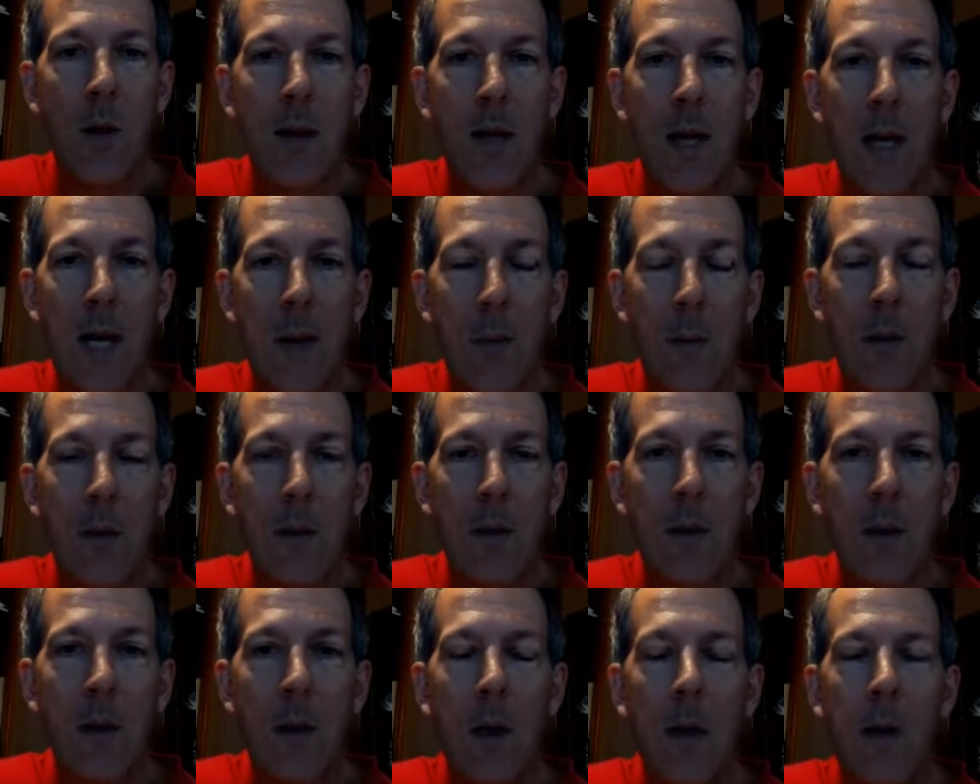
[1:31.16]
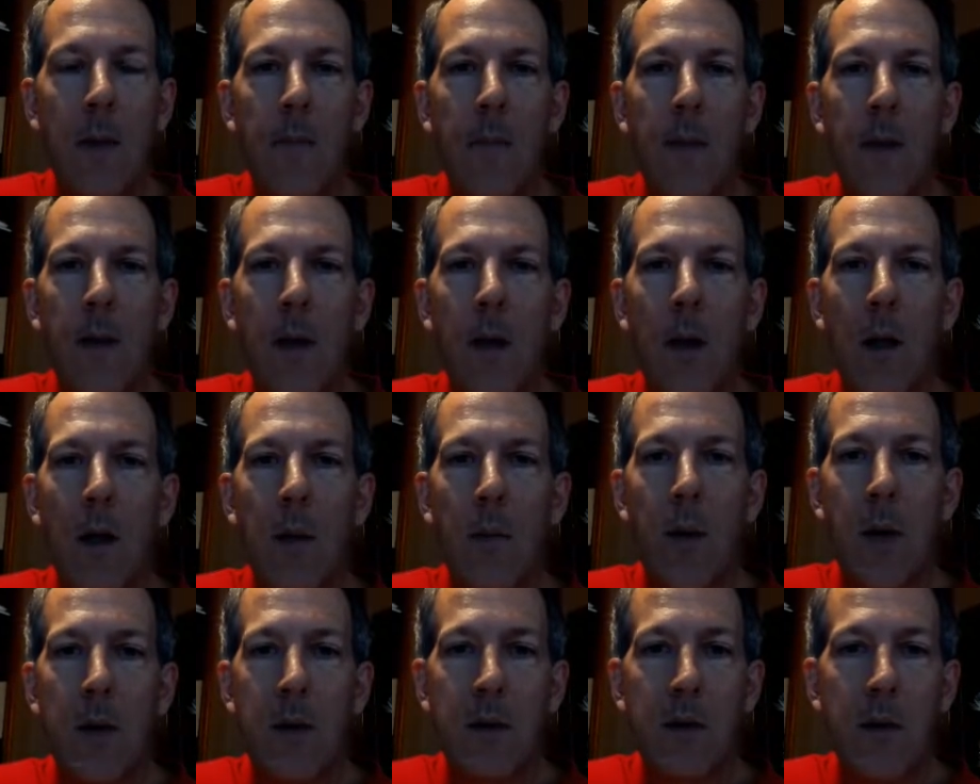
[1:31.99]
diameter, the
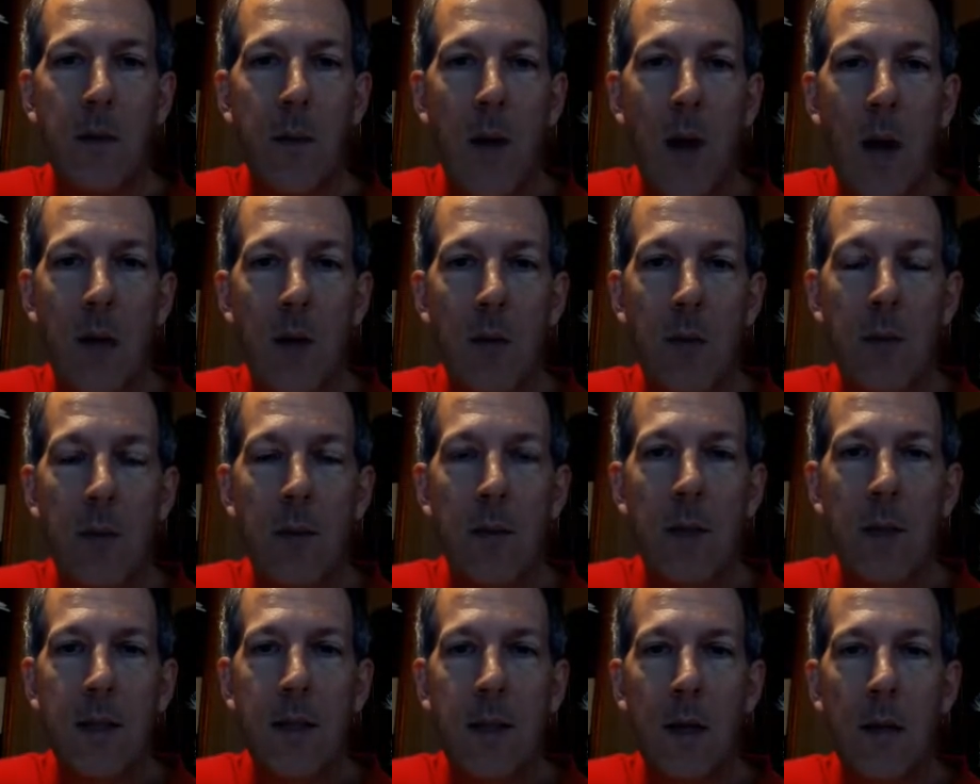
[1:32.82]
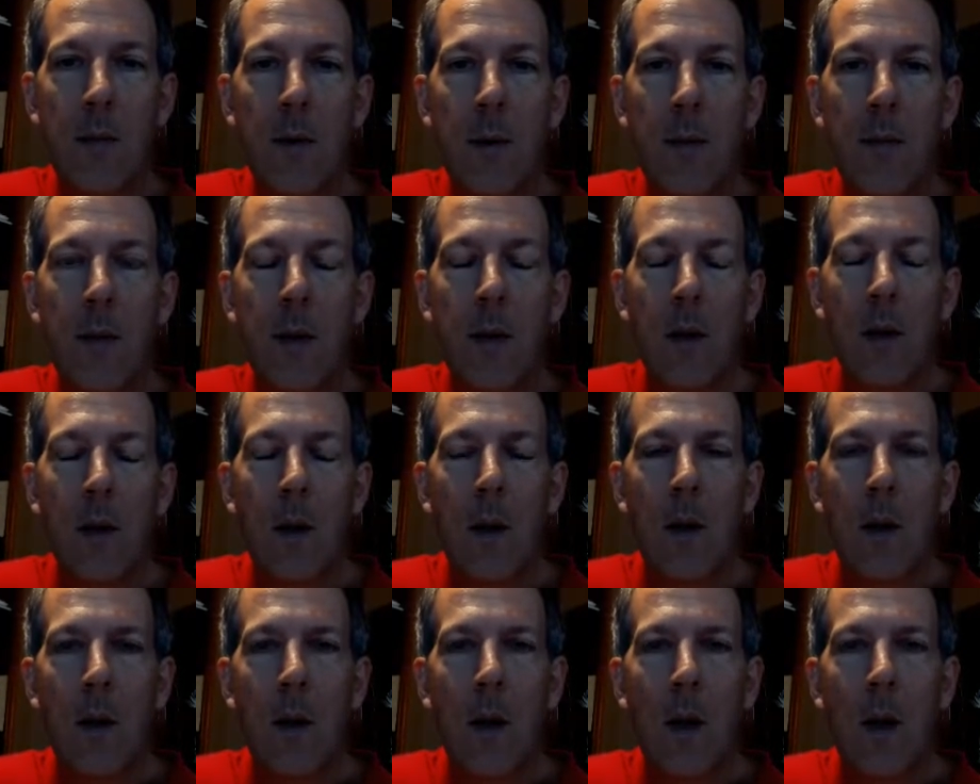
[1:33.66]
presence of nodules, etc.,
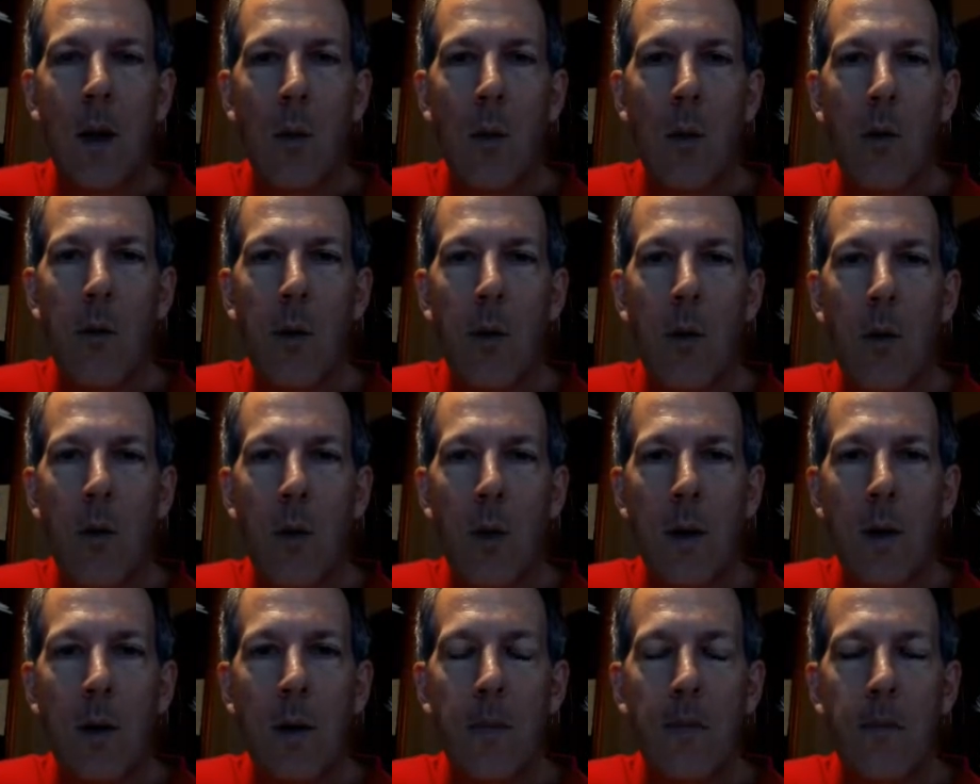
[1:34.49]
were recorded.